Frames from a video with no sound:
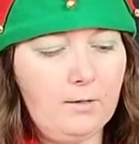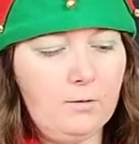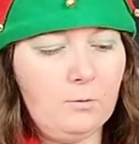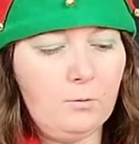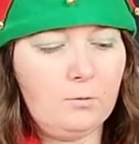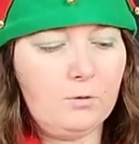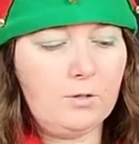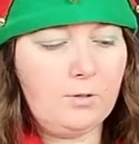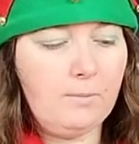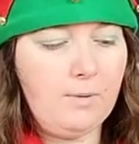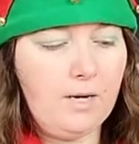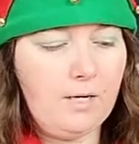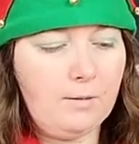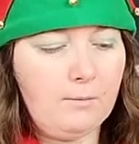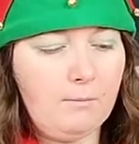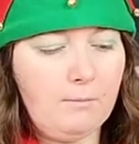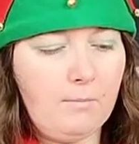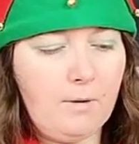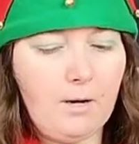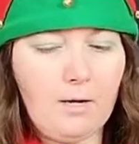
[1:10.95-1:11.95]
In order to make
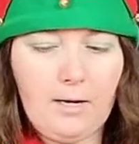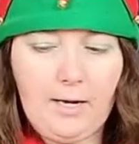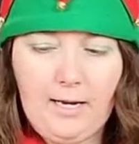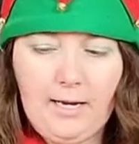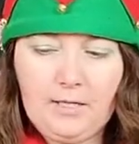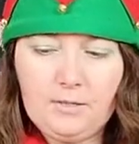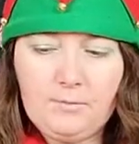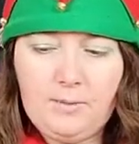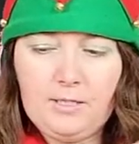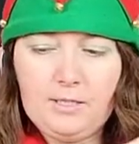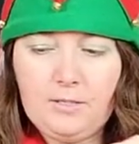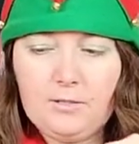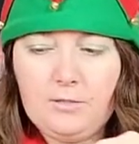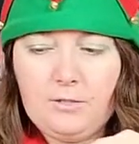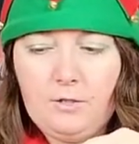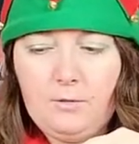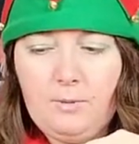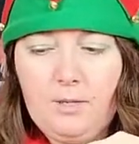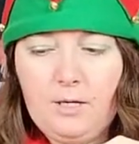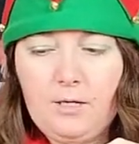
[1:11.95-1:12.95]
my hand-painted
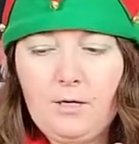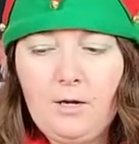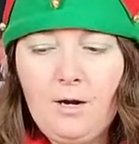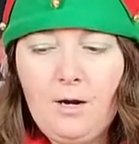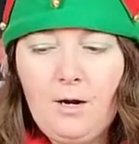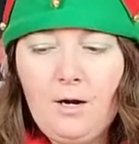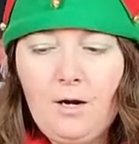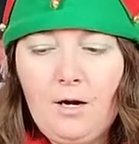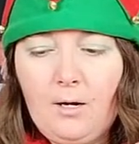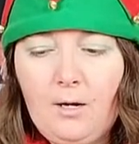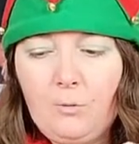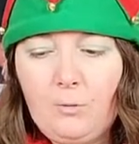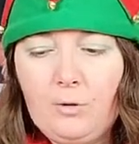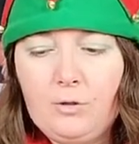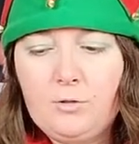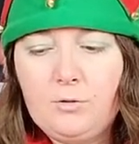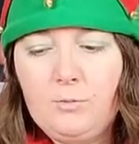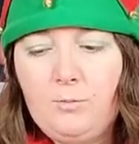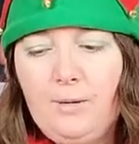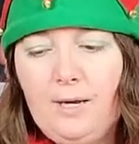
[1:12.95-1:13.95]
snowman, I'm
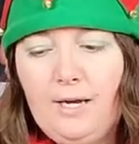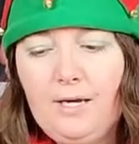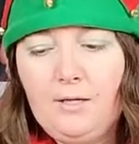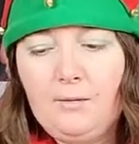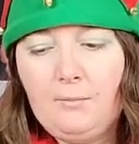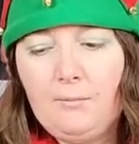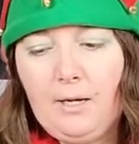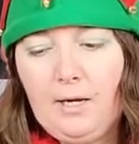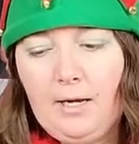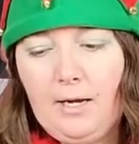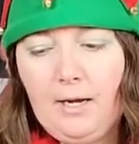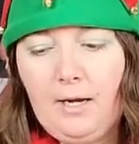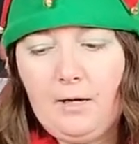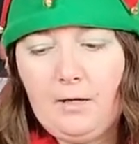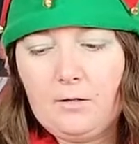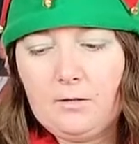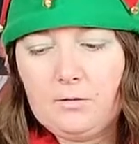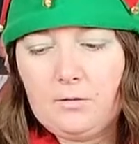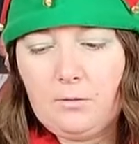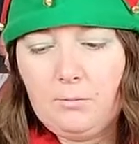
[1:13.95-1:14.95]
going to paint my
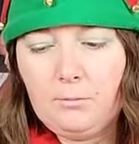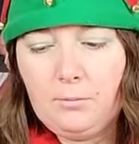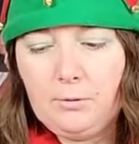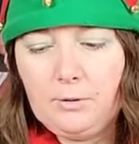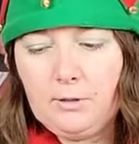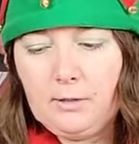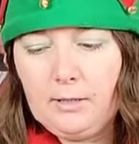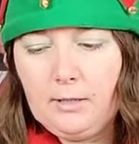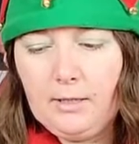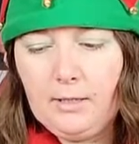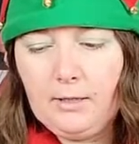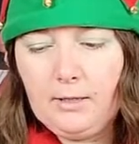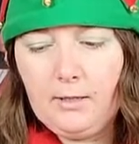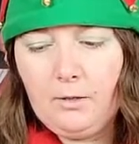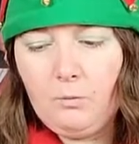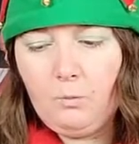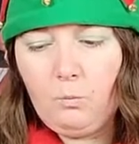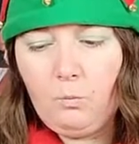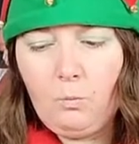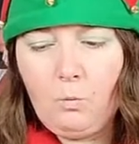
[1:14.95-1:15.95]
hand completely
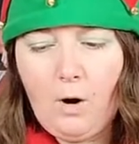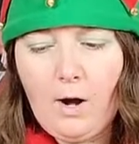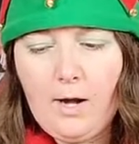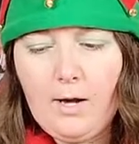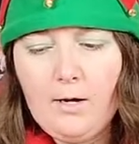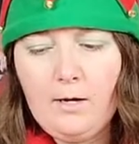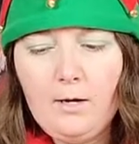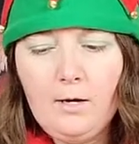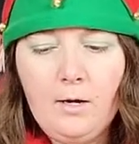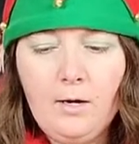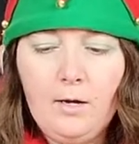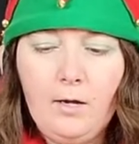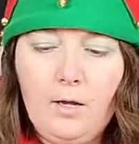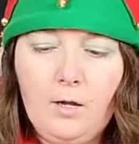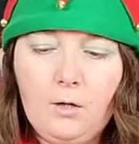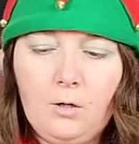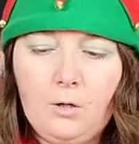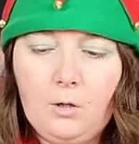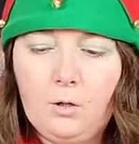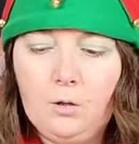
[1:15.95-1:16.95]
white,
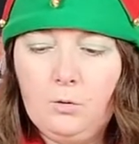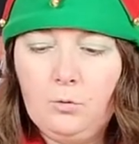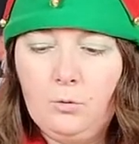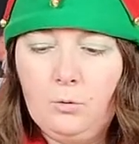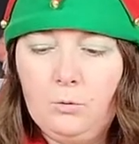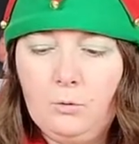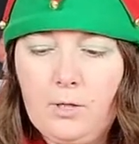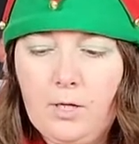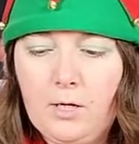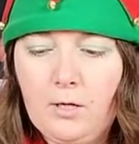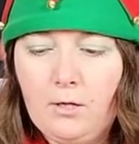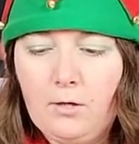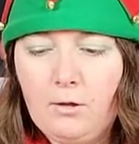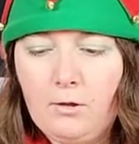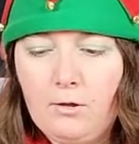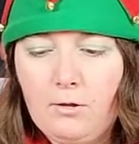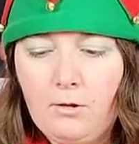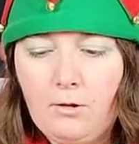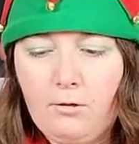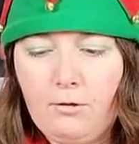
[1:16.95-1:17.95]
including the